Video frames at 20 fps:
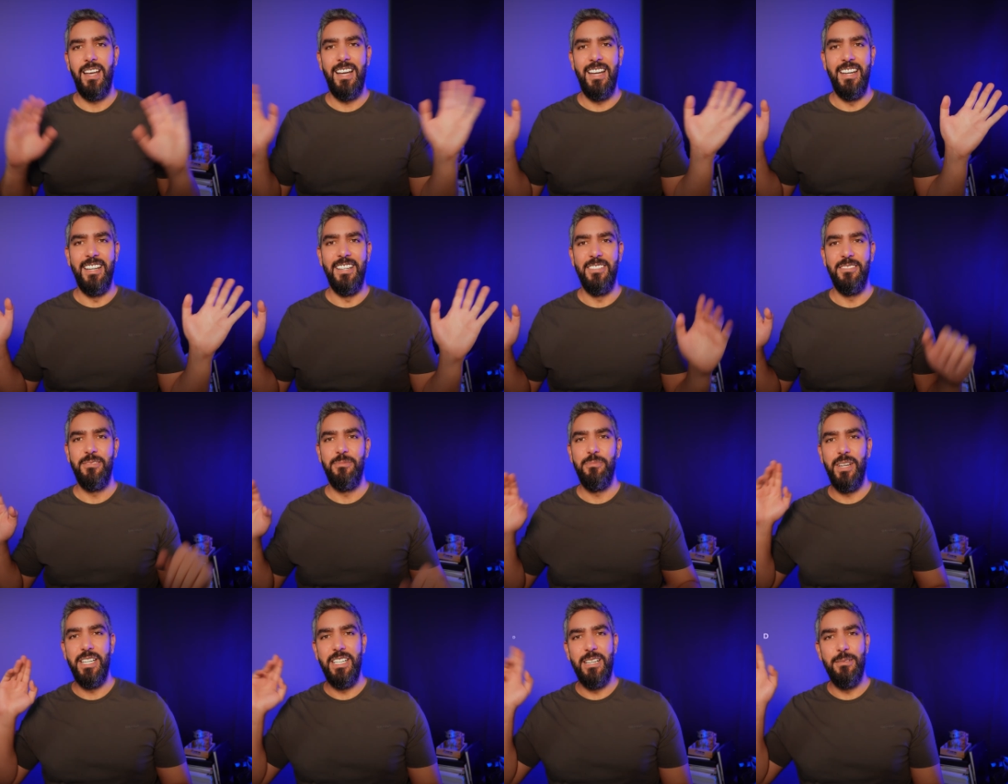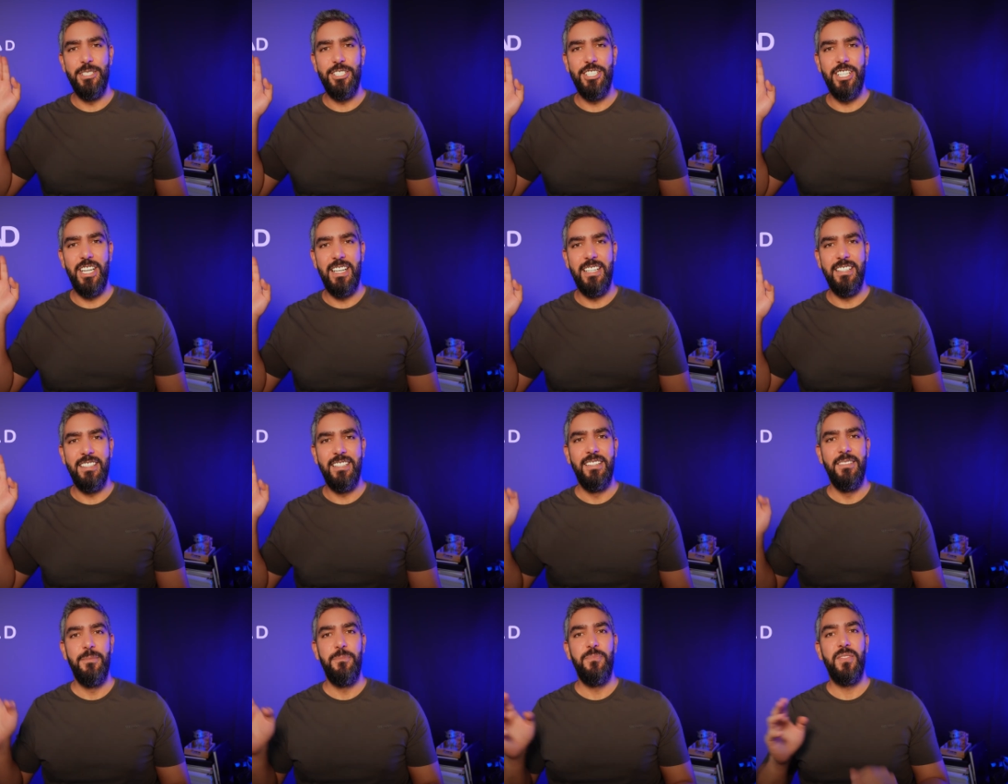Hi, my name is Jad,
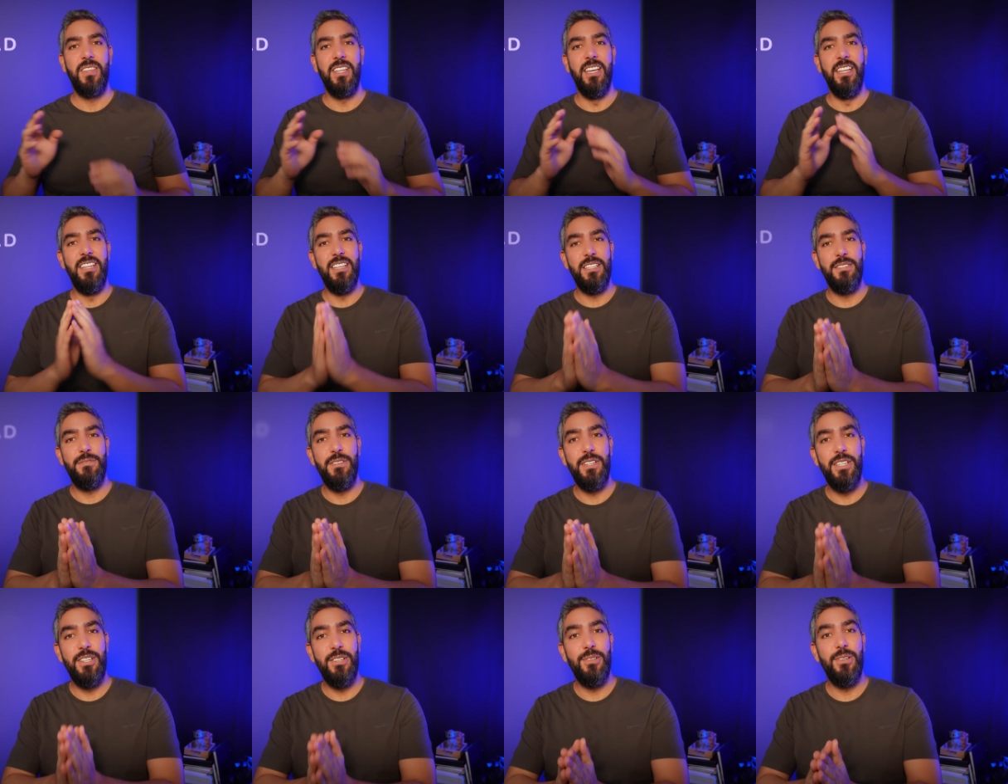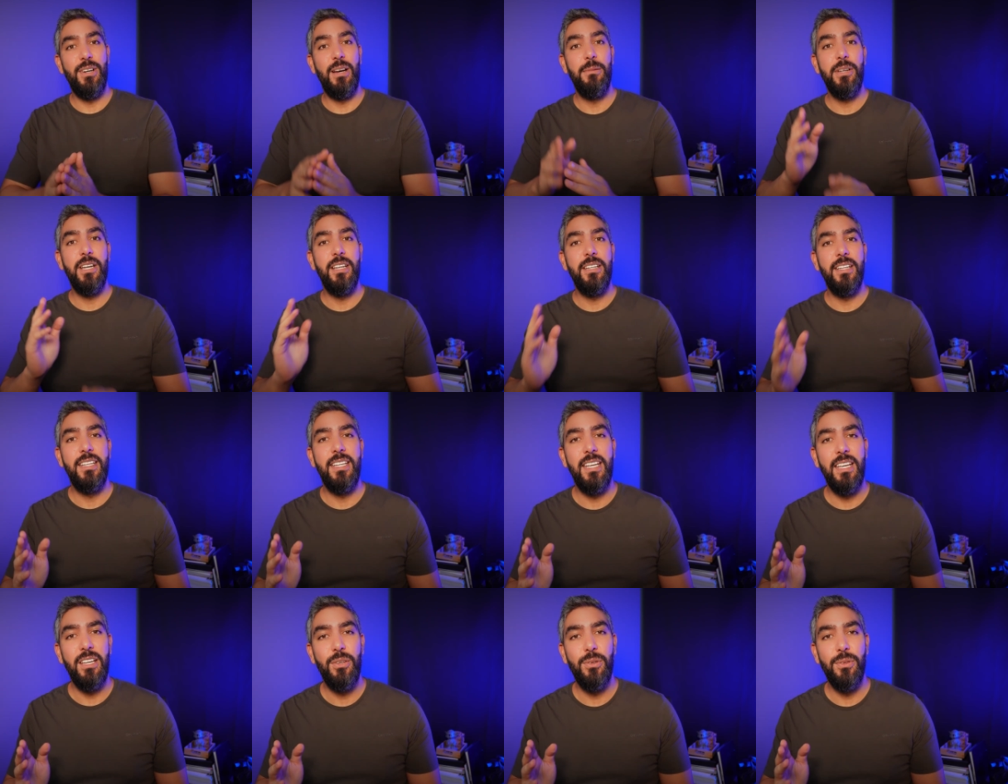in this video, I'm gonna
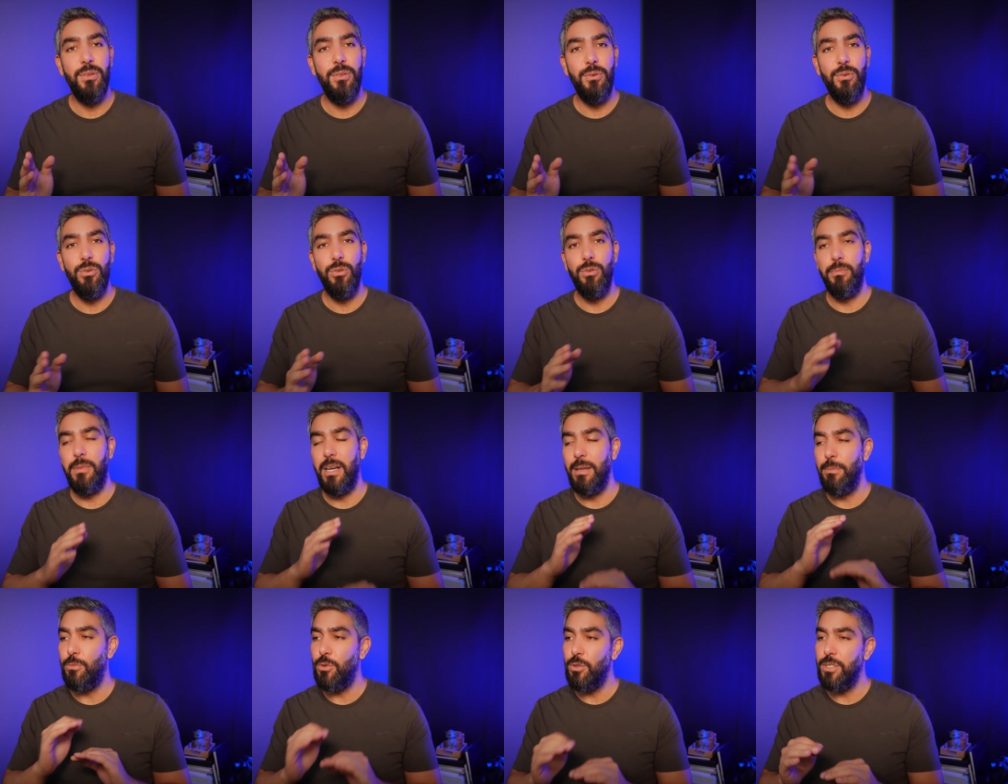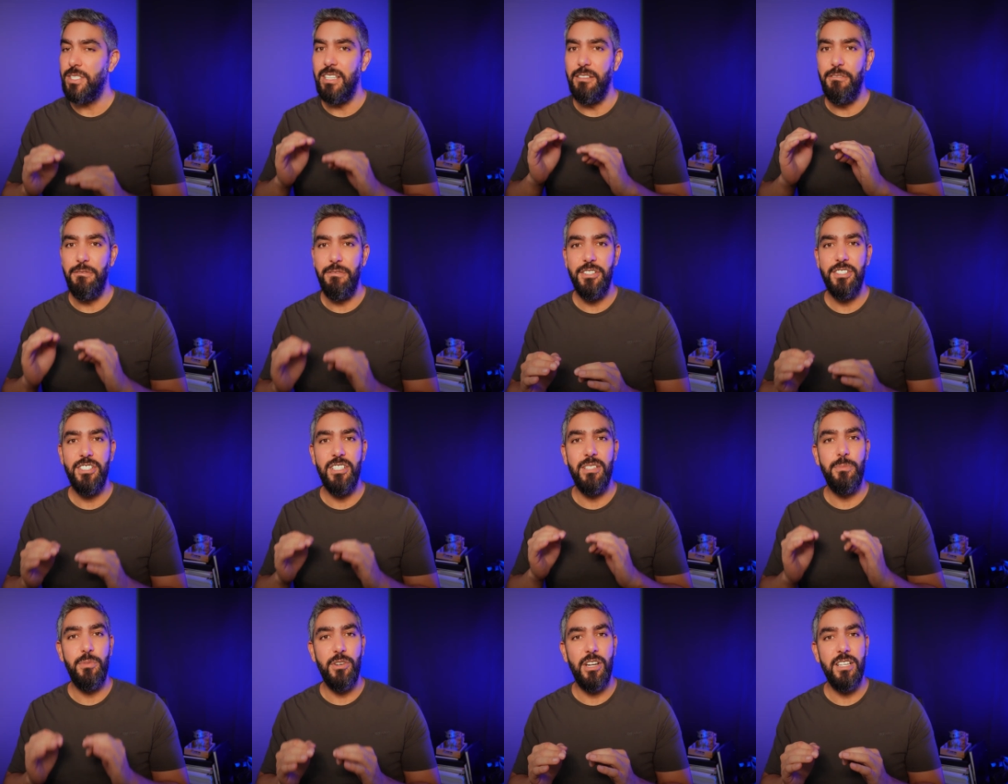take you through my most
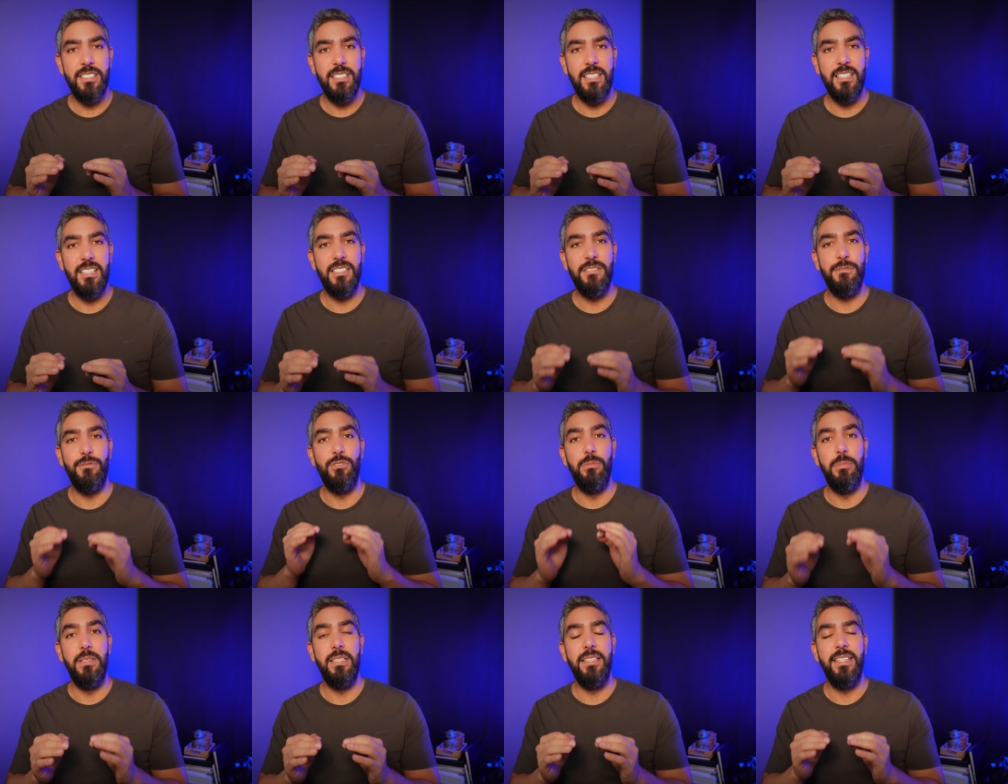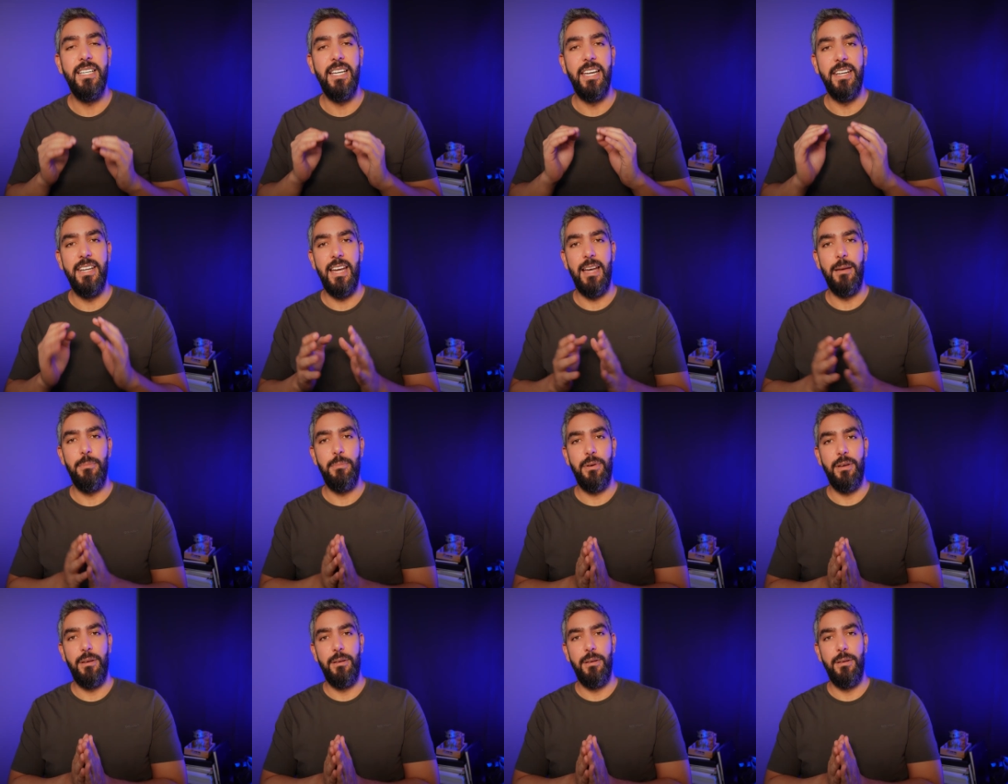efficient process for building an app.